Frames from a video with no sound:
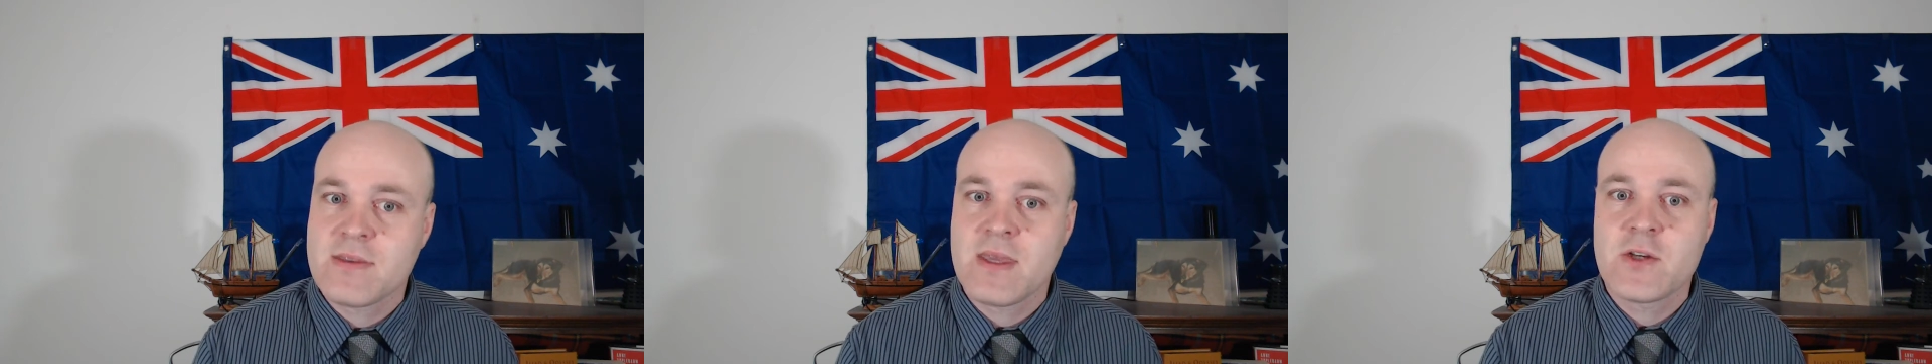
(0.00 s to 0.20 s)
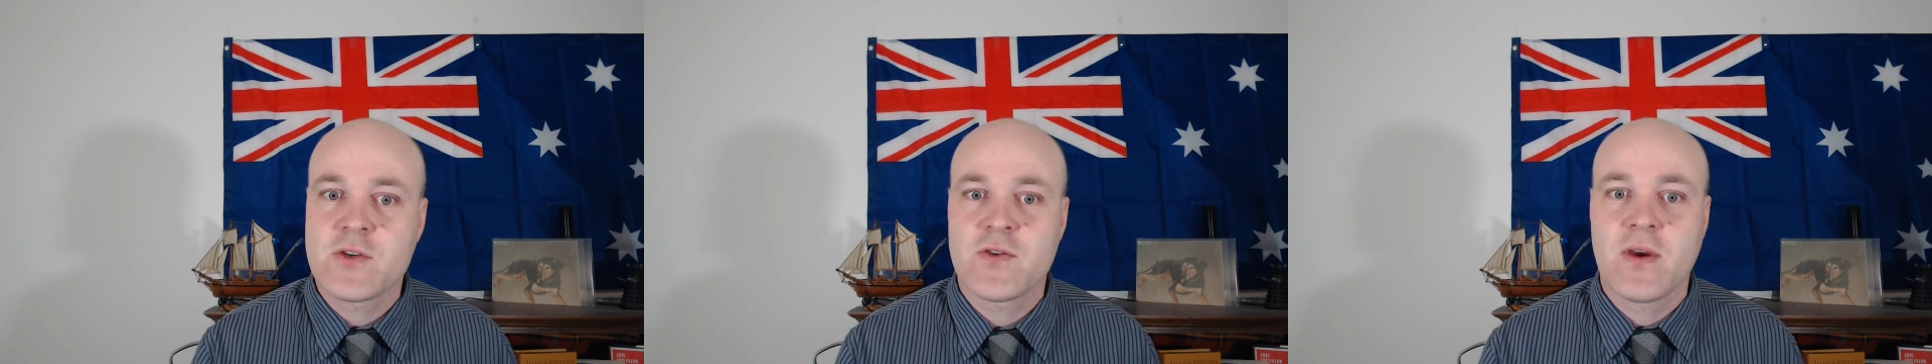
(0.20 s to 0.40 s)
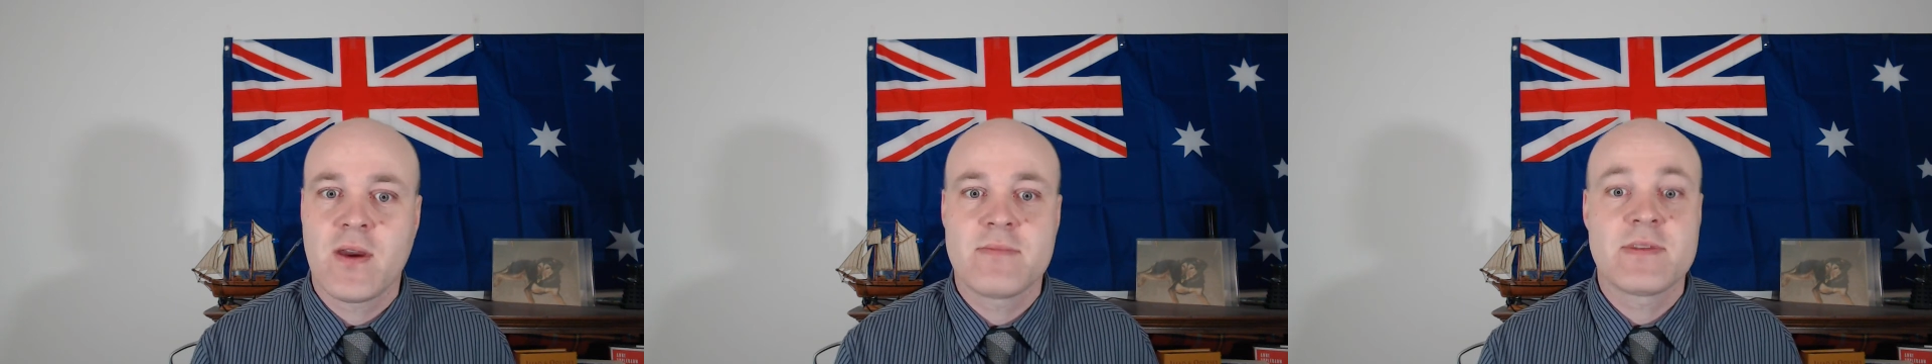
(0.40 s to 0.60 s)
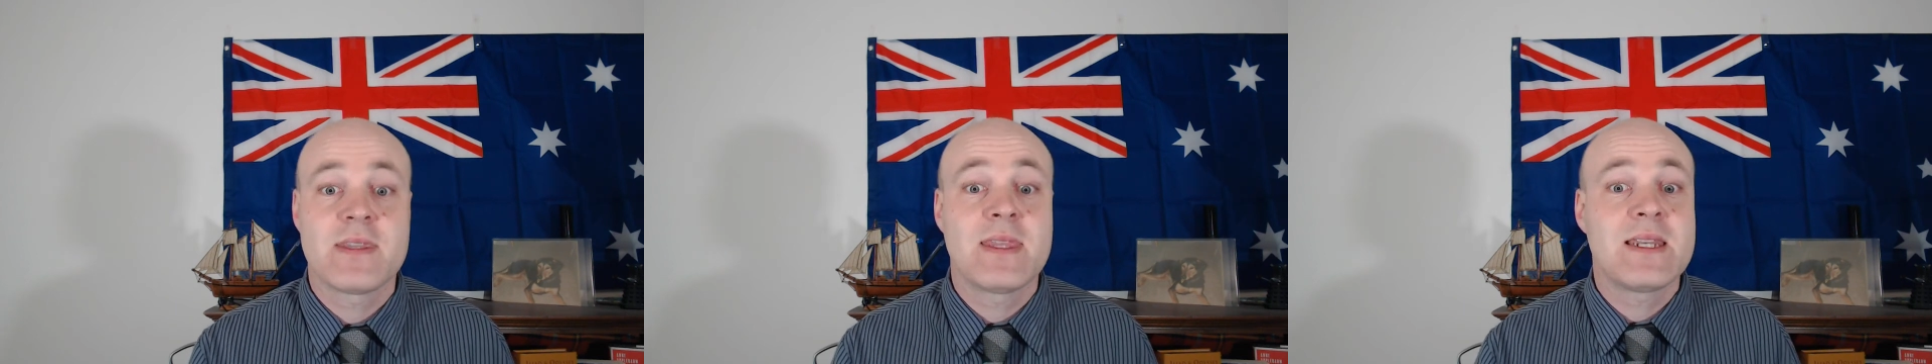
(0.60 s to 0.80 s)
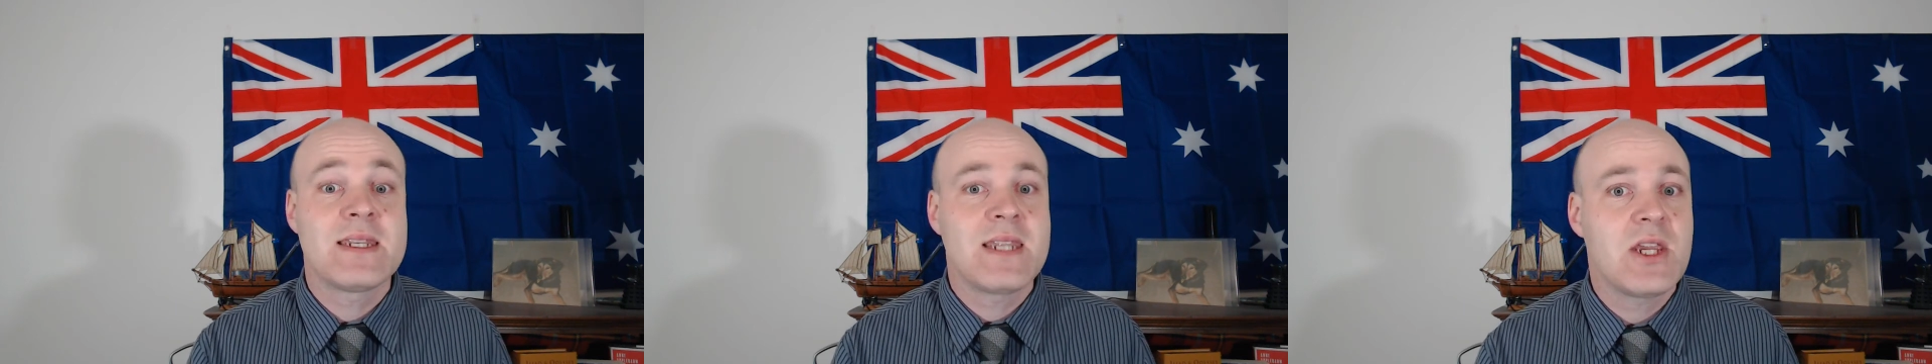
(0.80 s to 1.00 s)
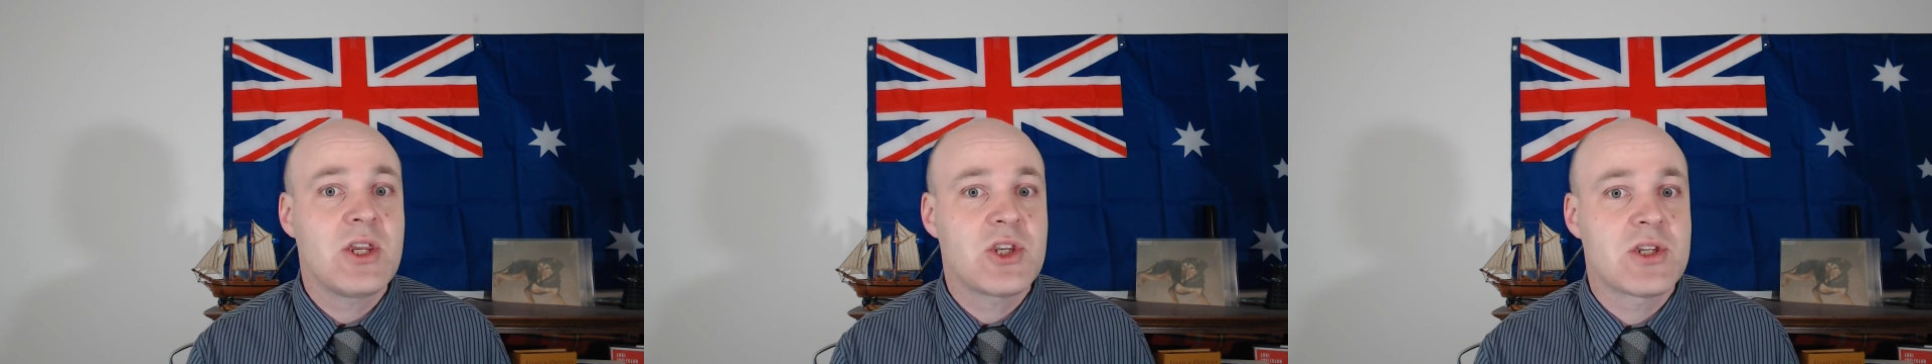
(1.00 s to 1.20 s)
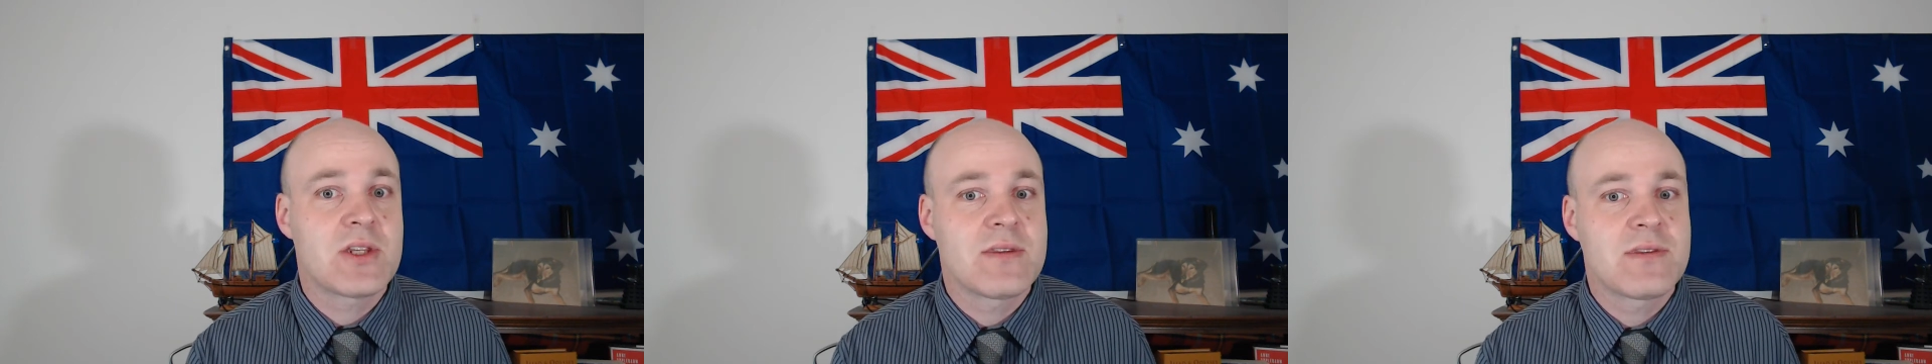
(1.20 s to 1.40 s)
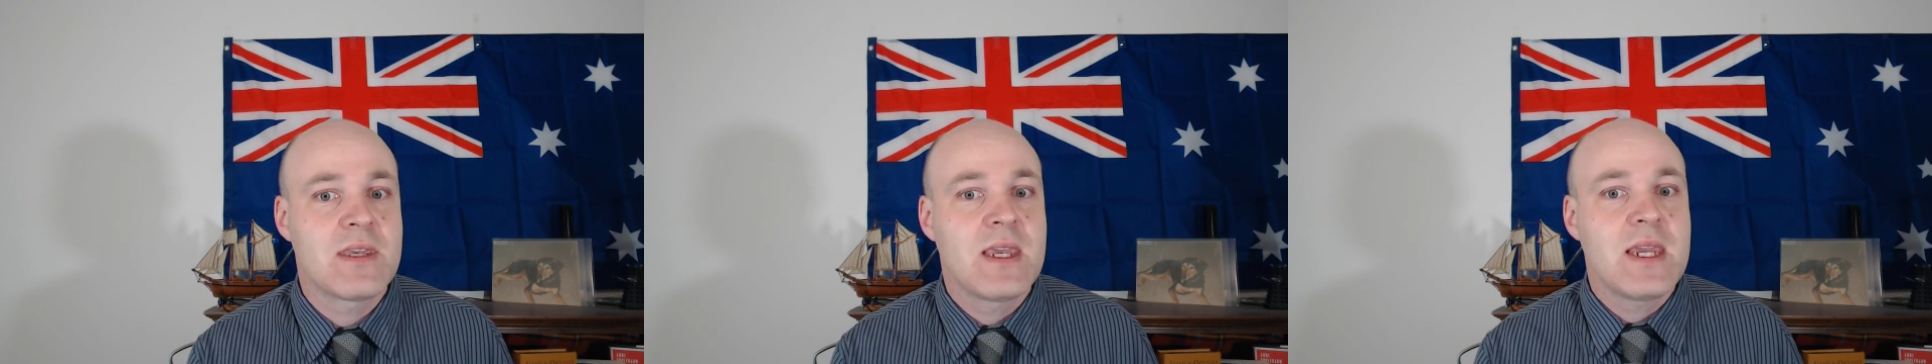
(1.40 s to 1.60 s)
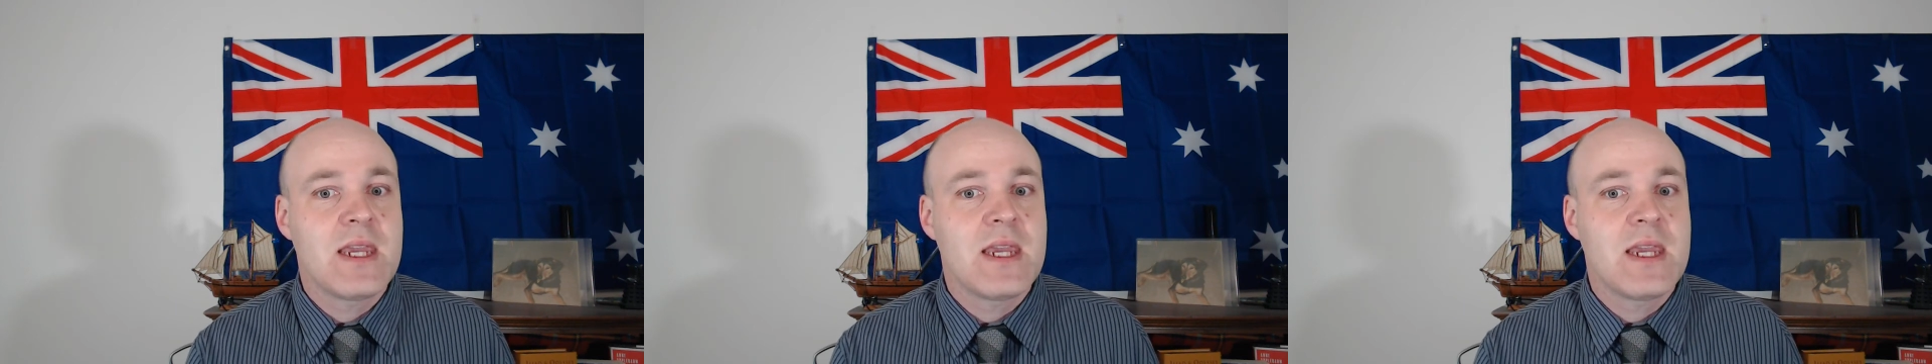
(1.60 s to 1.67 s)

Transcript: their tribes, and their nations